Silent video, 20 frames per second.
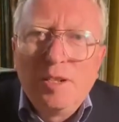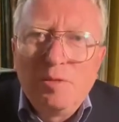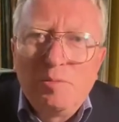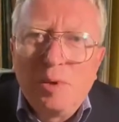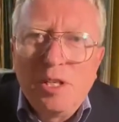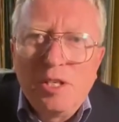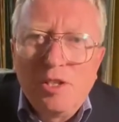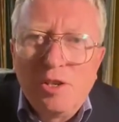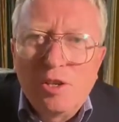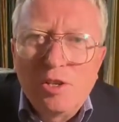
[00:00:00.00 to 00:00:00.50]

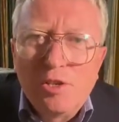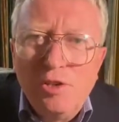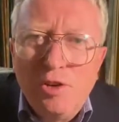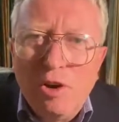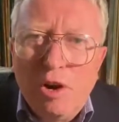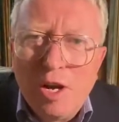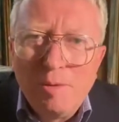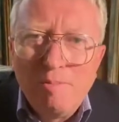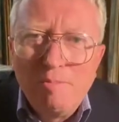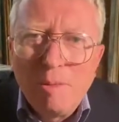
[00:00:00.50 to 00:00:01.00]
being just
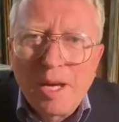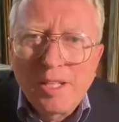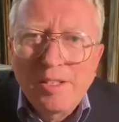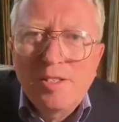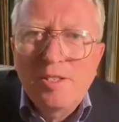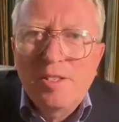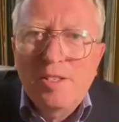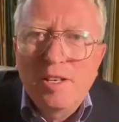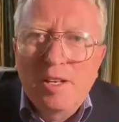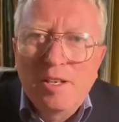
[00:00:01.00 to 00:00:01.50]
9
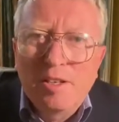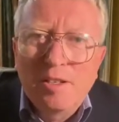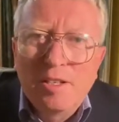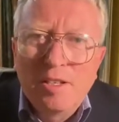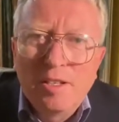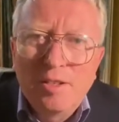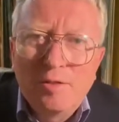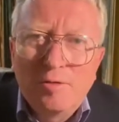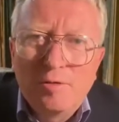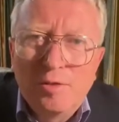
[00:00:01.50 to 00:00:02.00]
months out of
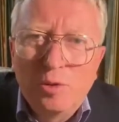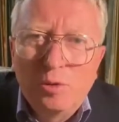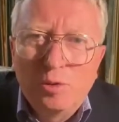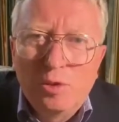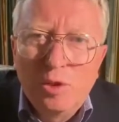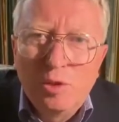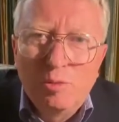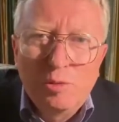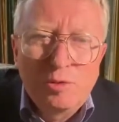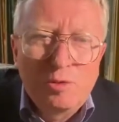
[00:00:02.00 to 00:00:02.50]
the full
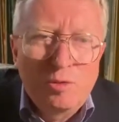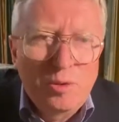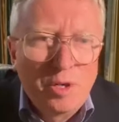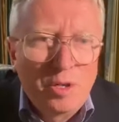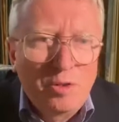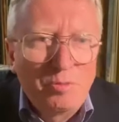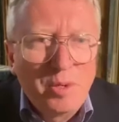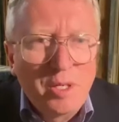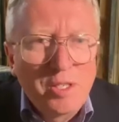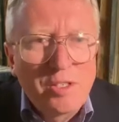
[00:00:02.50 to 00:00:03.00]
term of
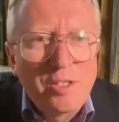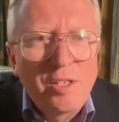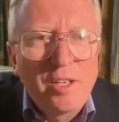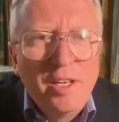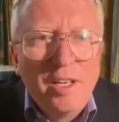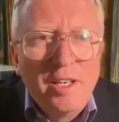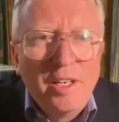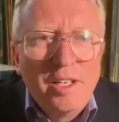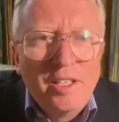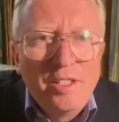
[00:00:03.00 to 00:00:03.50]
12 months
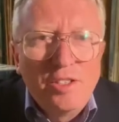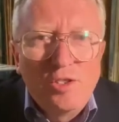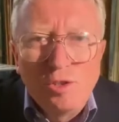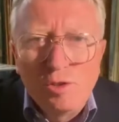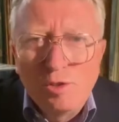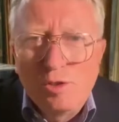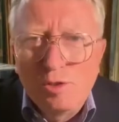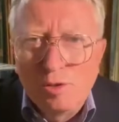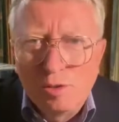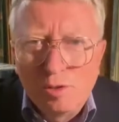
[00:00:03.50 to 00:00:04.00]

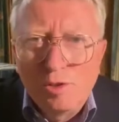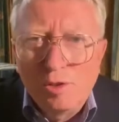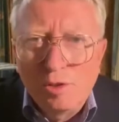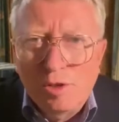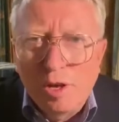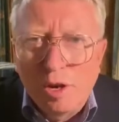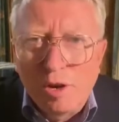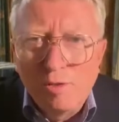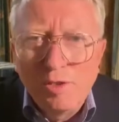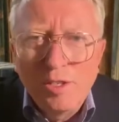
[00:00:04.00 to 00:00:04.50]
due to
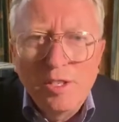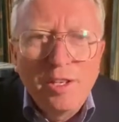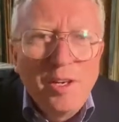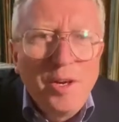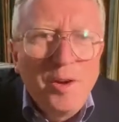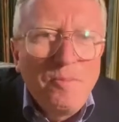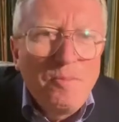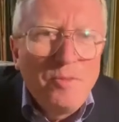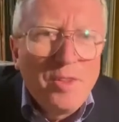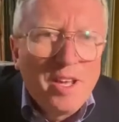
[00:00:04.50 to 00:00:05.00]
COVID,
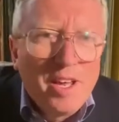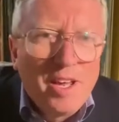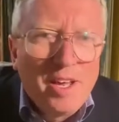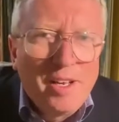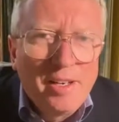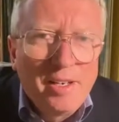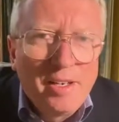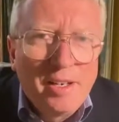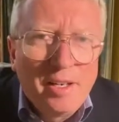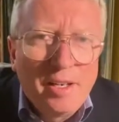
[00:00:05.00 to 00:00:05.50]

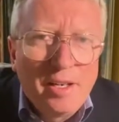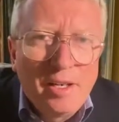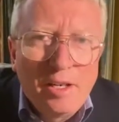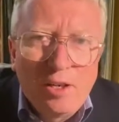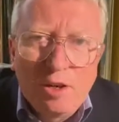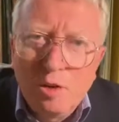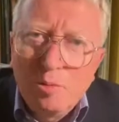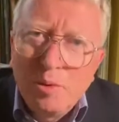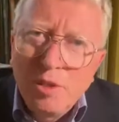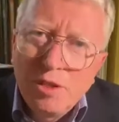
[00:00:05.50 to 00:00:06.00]
and
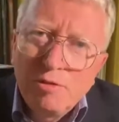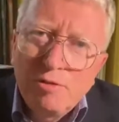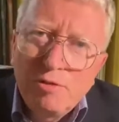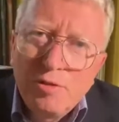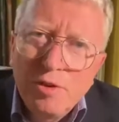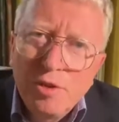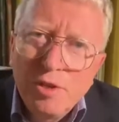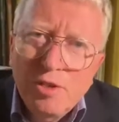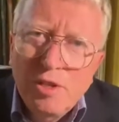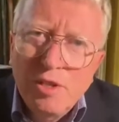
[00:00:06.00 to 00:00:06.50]
I'll be the
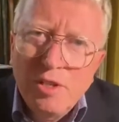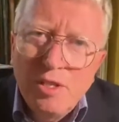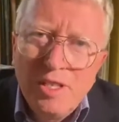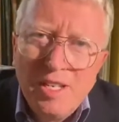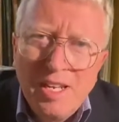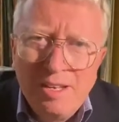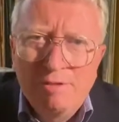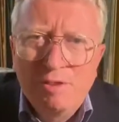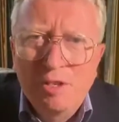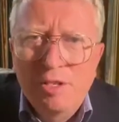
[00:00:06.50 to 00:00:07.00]
first
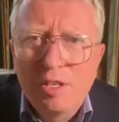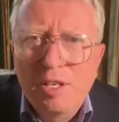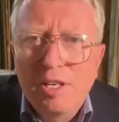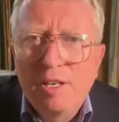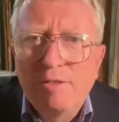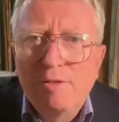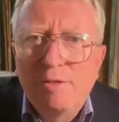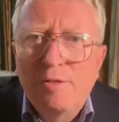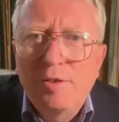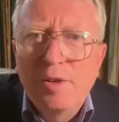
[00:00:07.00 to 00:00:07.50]
never to
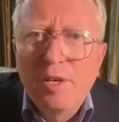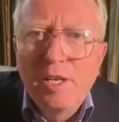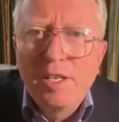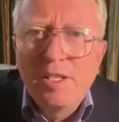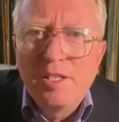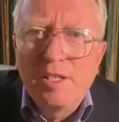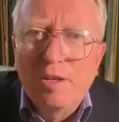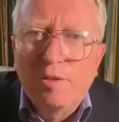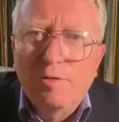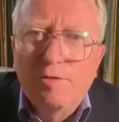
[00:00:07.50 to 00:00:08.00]
have
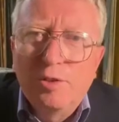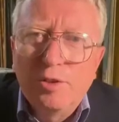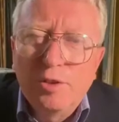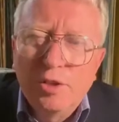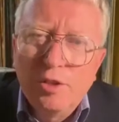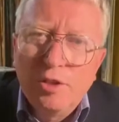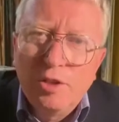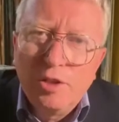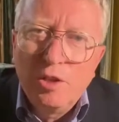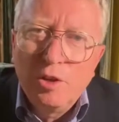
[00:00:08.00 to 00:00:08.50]
set foot
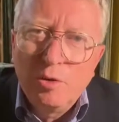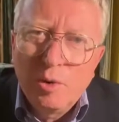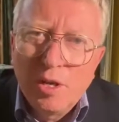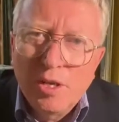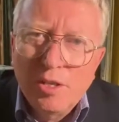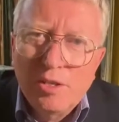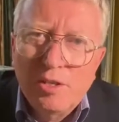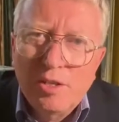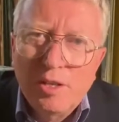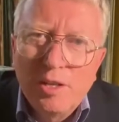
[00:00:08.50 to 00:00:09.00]
in the
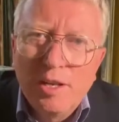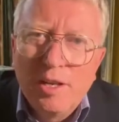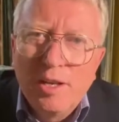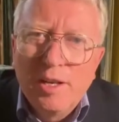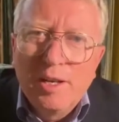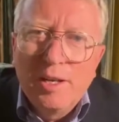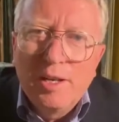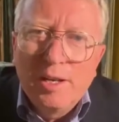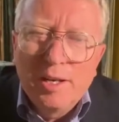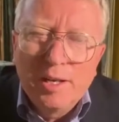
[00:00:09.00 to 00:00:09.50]
US
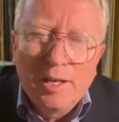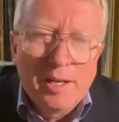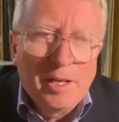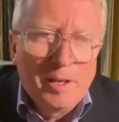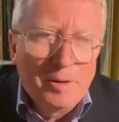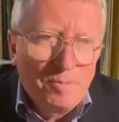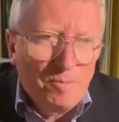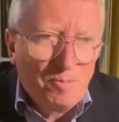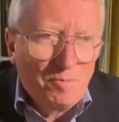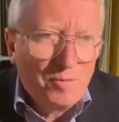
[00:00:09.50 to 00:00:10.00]

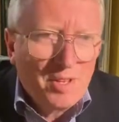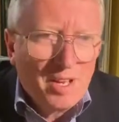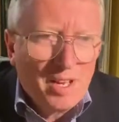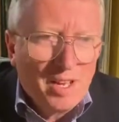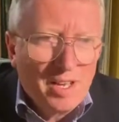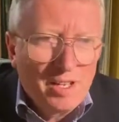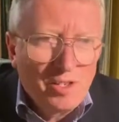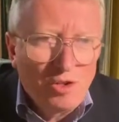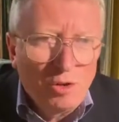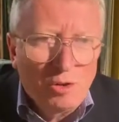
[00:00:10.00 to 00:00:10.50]

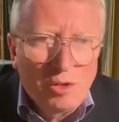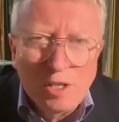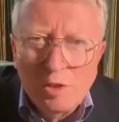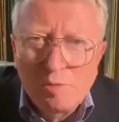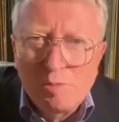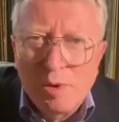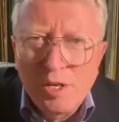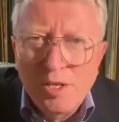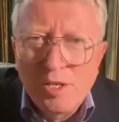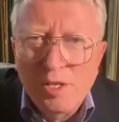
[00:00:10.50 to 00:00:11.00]
during his
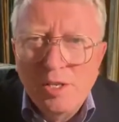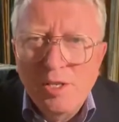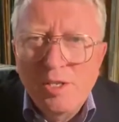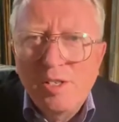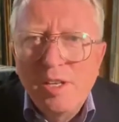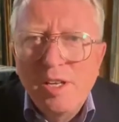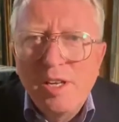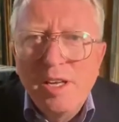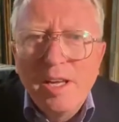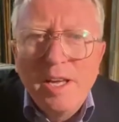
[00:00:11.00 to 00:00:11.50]

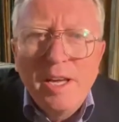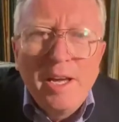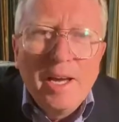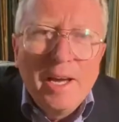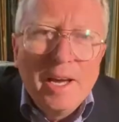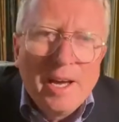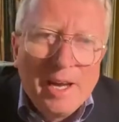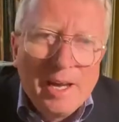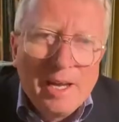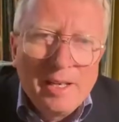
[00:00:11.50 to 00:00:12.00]
presidency.
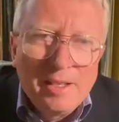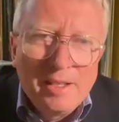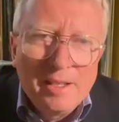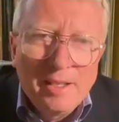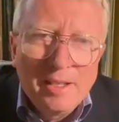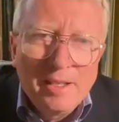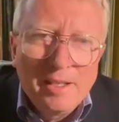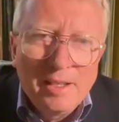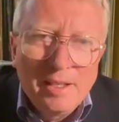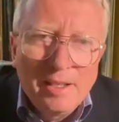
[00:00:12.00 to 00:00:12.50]
And
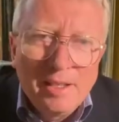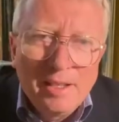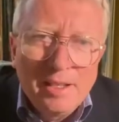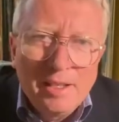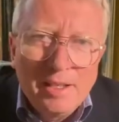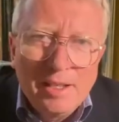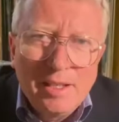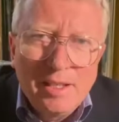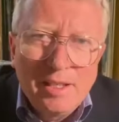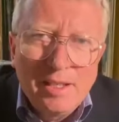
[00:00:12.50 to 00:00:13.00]

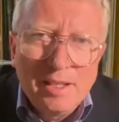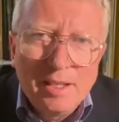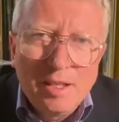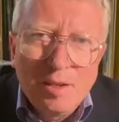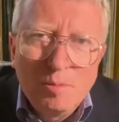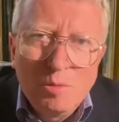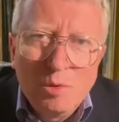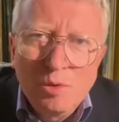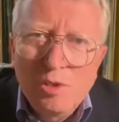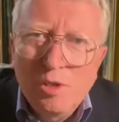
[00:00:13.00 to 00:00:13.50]

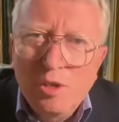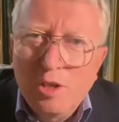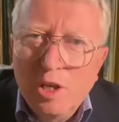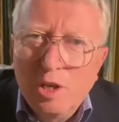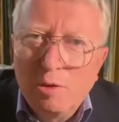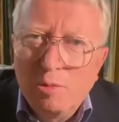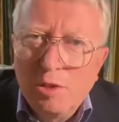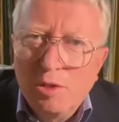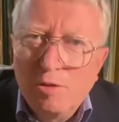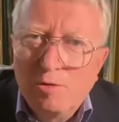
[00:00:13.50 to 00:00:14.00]
I'm also going
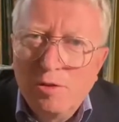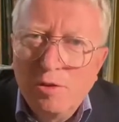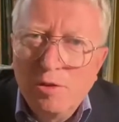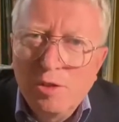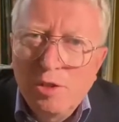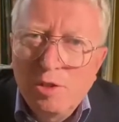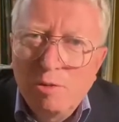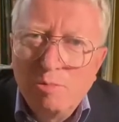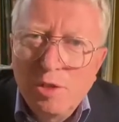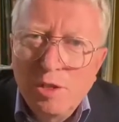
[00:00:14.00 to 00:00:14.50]
to be the
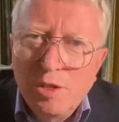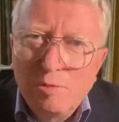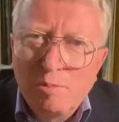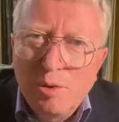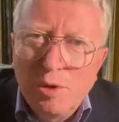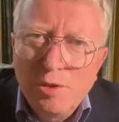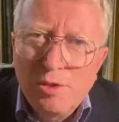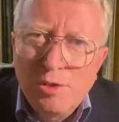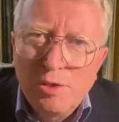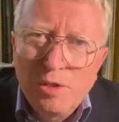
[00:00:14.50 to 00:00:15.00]
first to miss
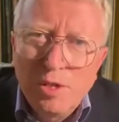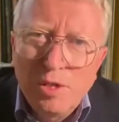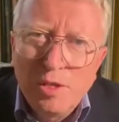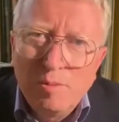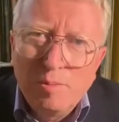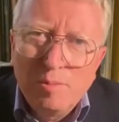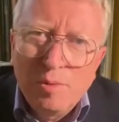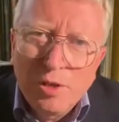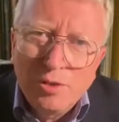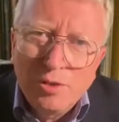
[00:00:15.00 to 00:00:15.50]
both the